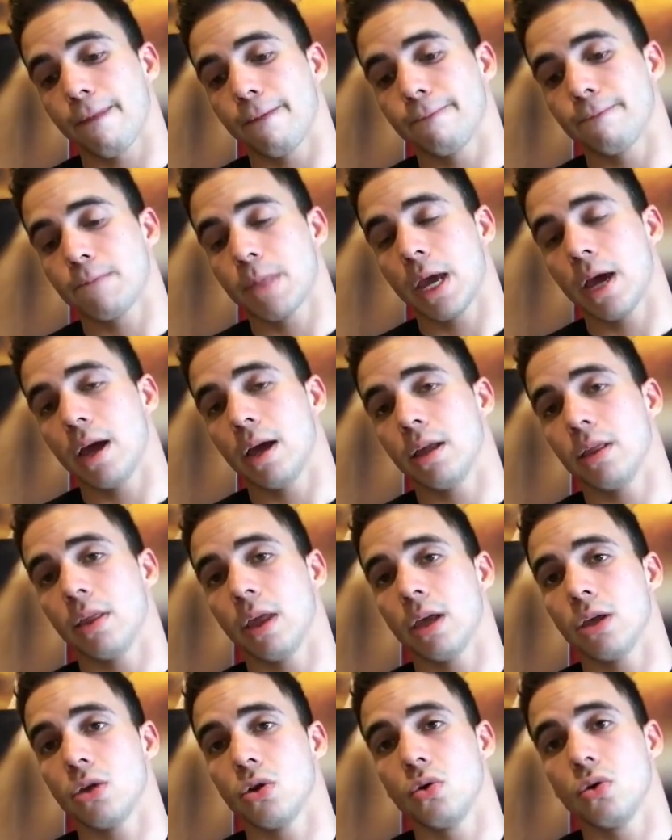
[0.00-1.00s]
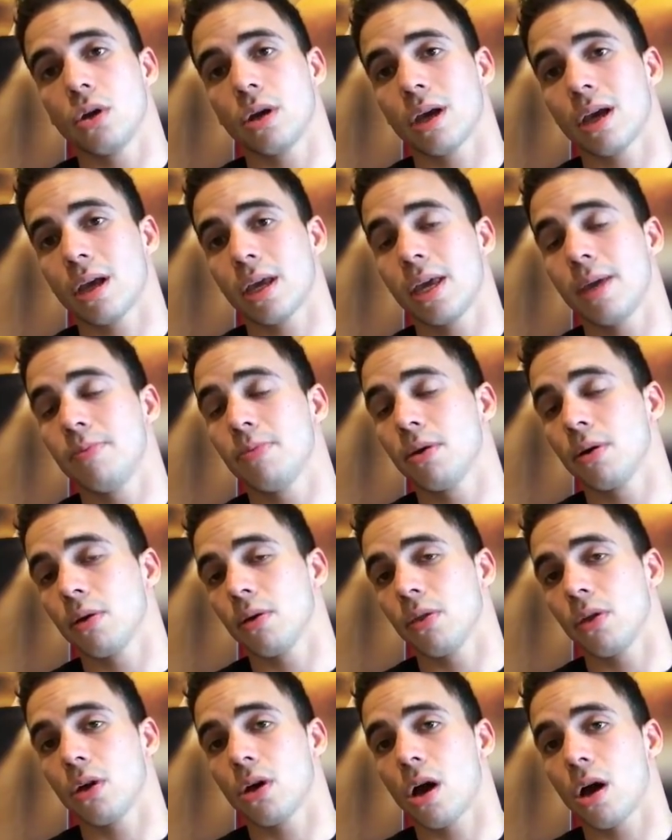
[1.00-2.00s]
that you keep
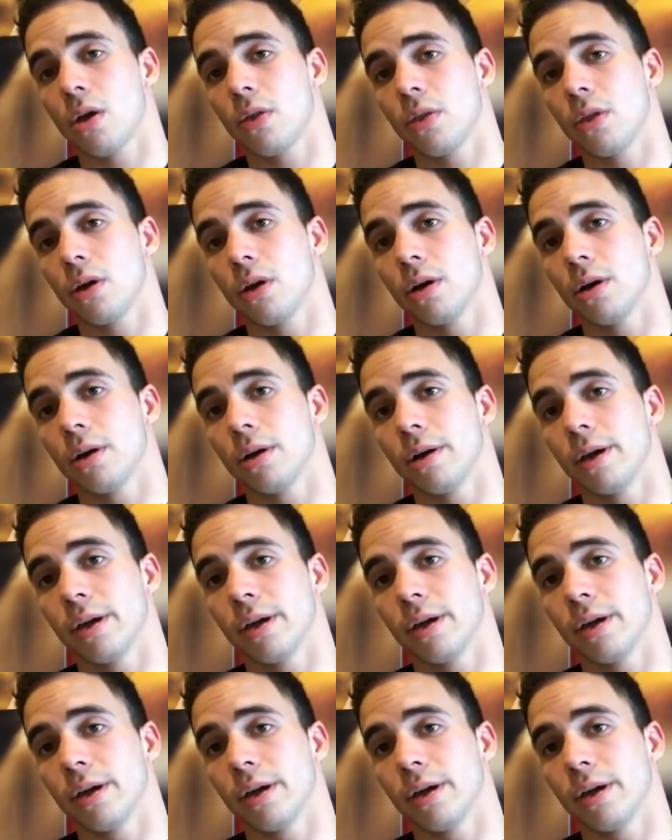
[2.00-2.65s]
the